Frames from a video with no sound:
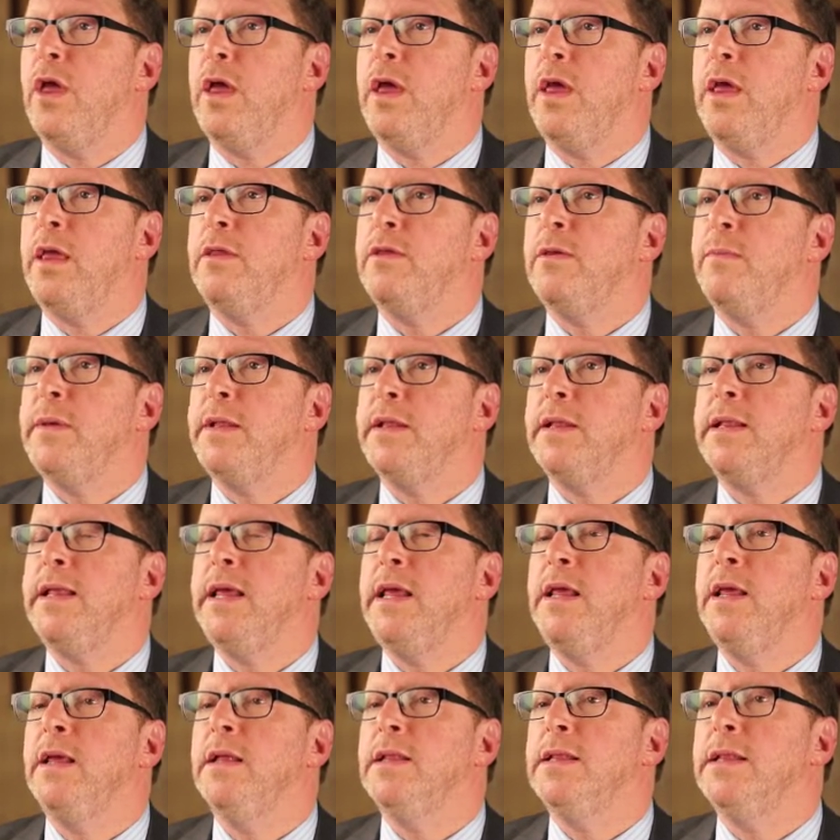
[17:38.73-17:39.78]

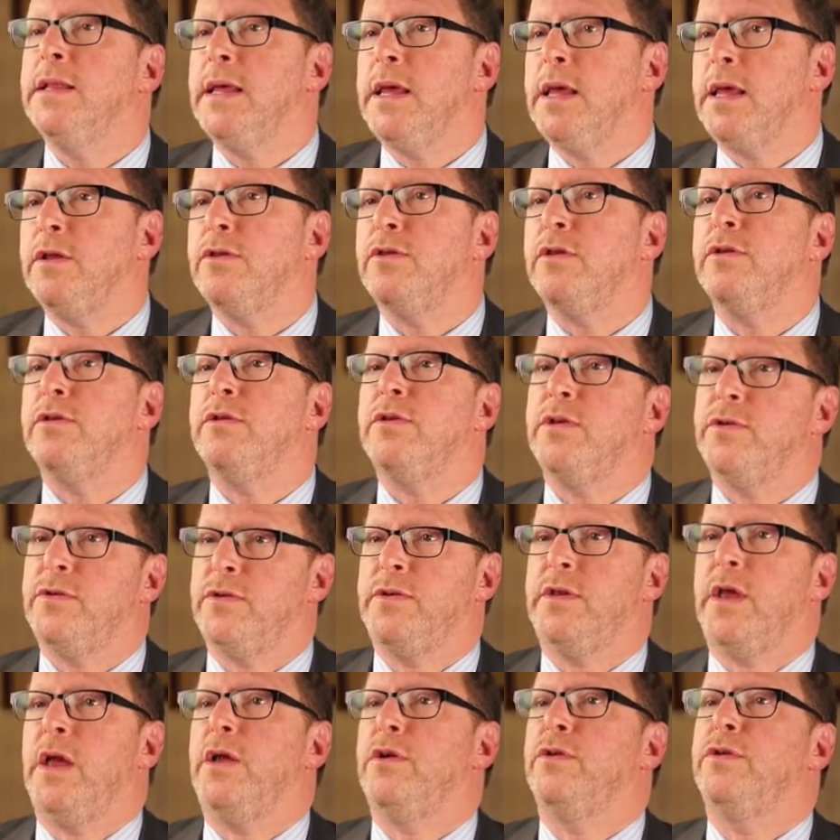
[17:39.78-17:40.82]
intimately linked to
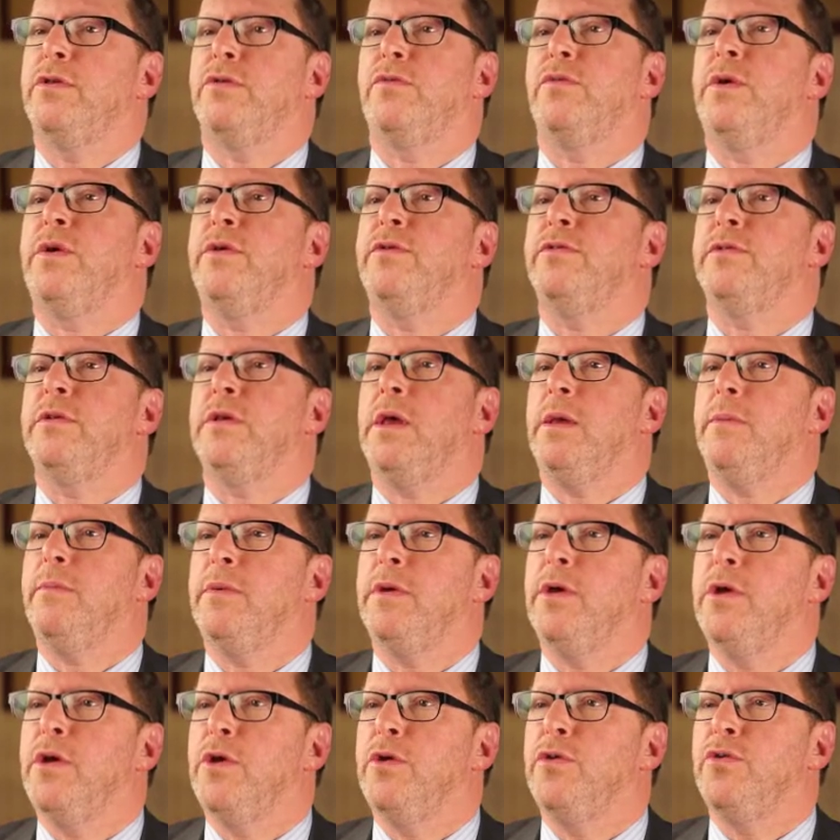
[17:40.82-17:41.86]
stage 3 sleep.
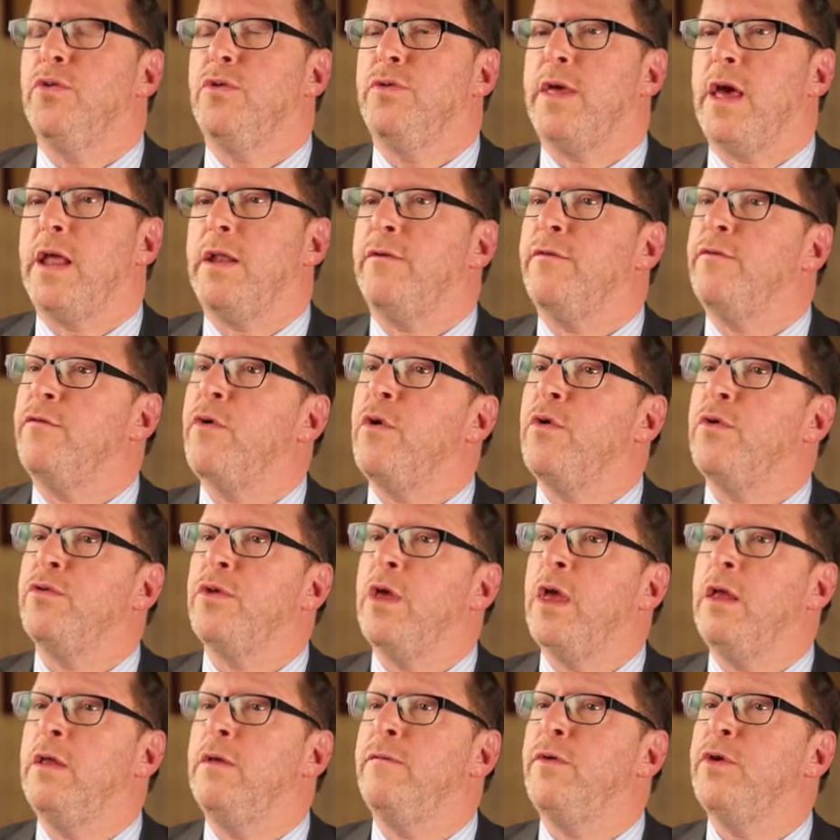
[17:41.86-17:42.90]
So that if
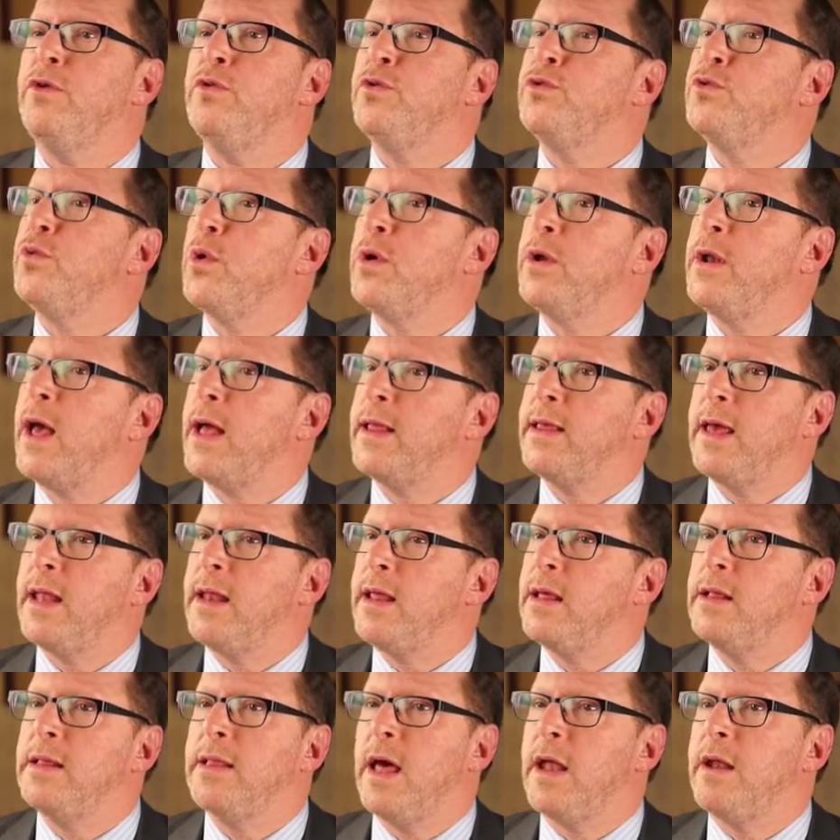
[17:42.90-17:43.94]
individuals who are not
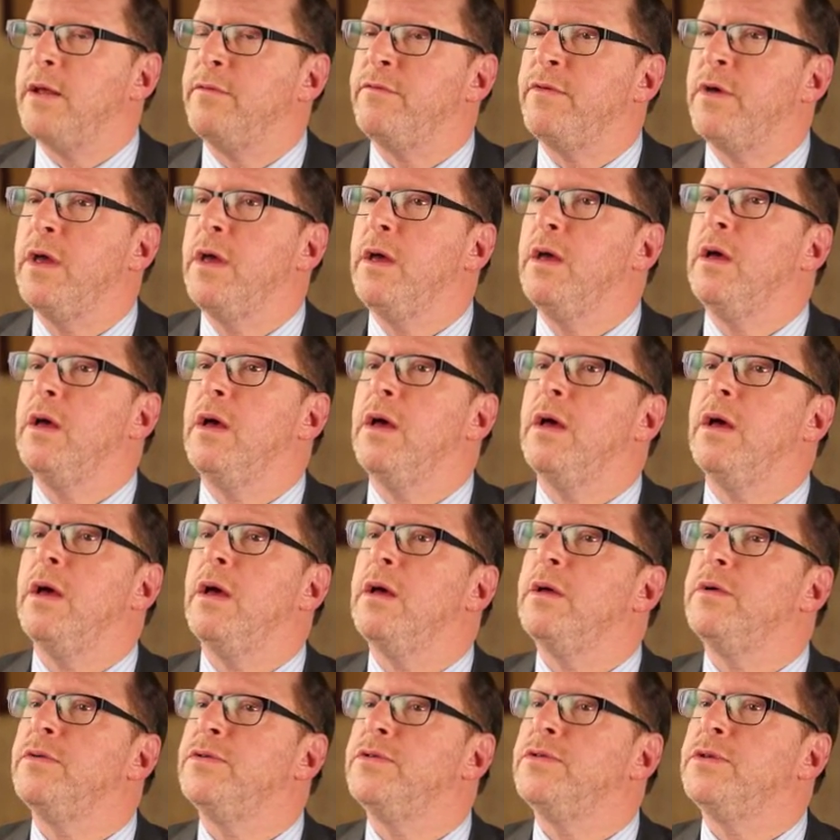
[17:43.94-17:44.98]
getting a lot
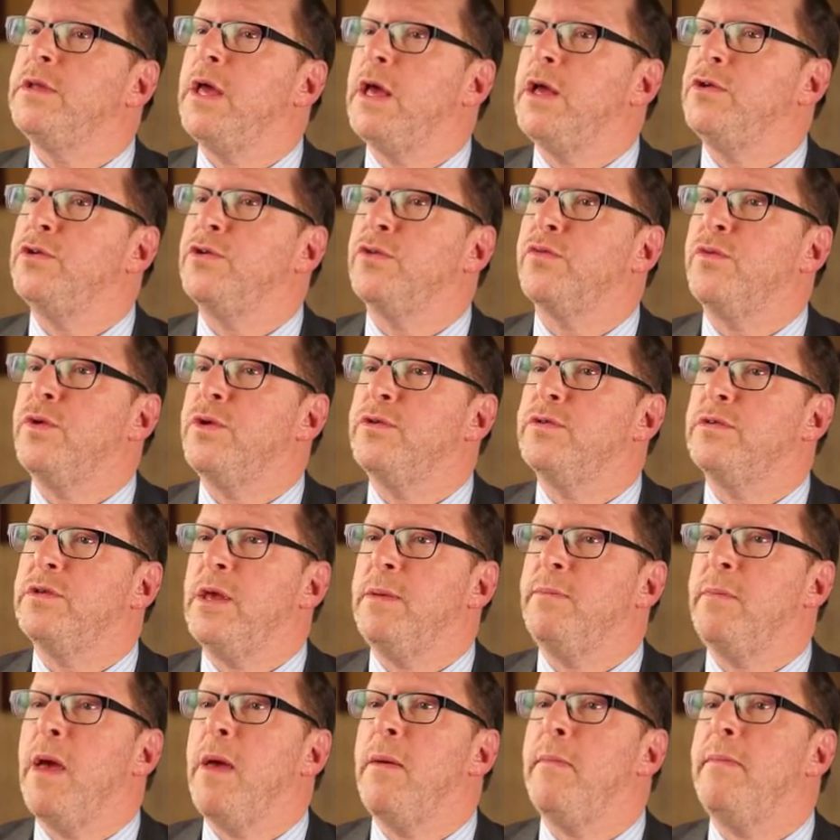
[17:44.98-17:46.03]
of stage 3
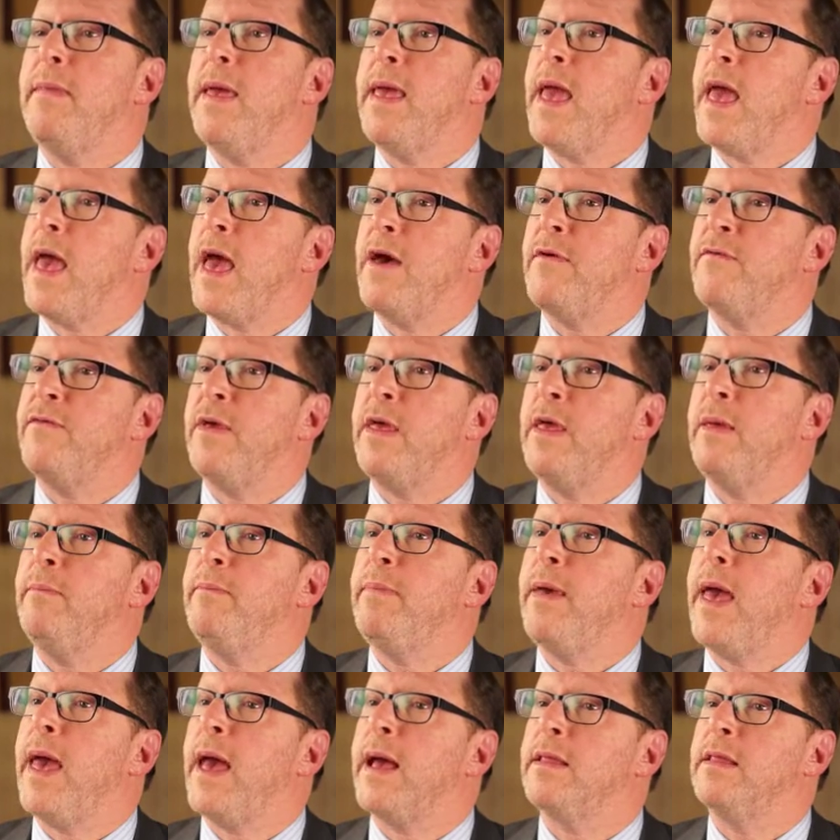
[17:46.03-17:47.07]
sleep may have
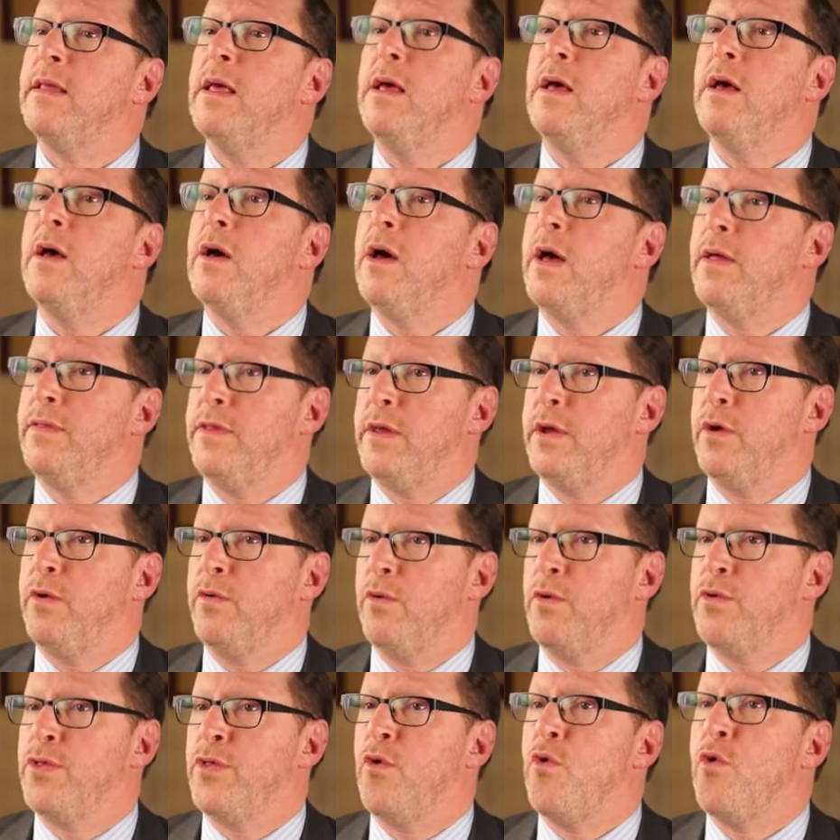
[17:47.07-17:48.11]
impact on their
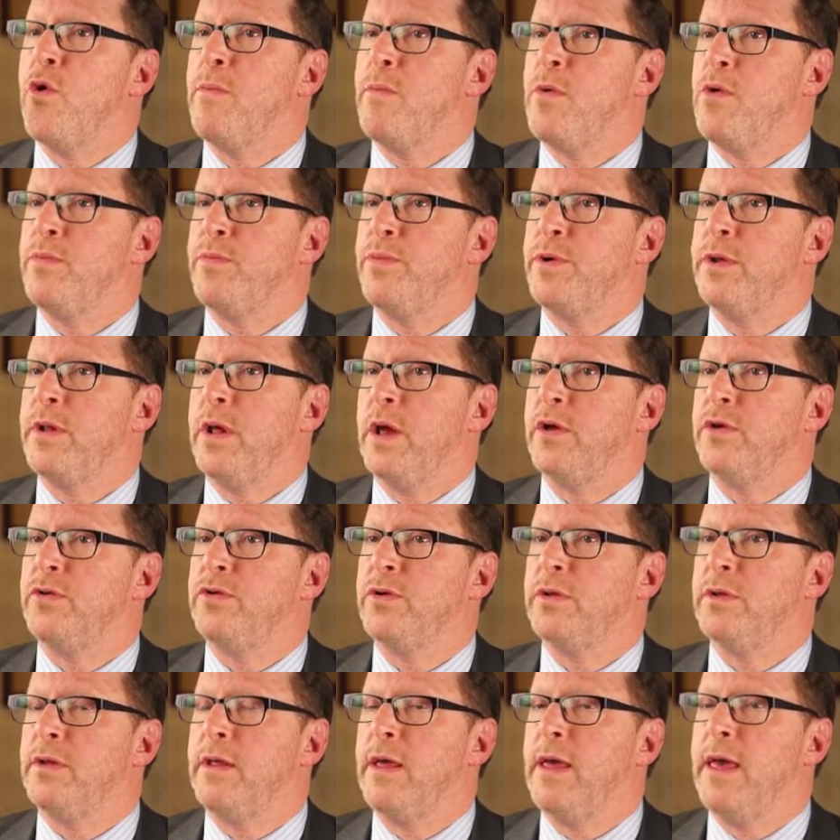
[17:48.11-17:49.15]
growth hormone
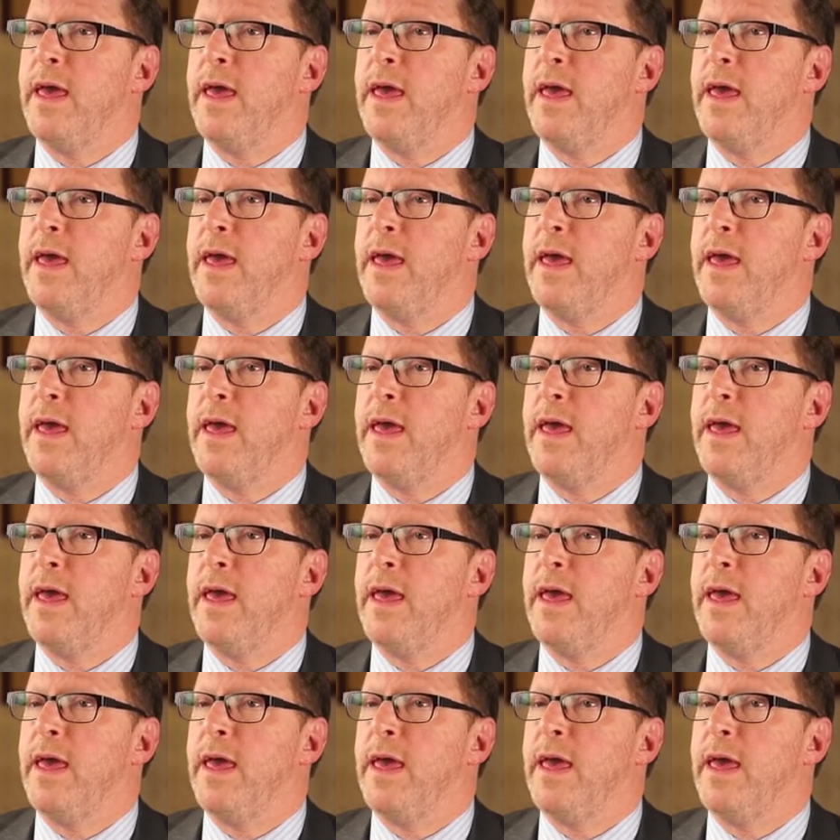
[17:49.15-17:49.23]
production.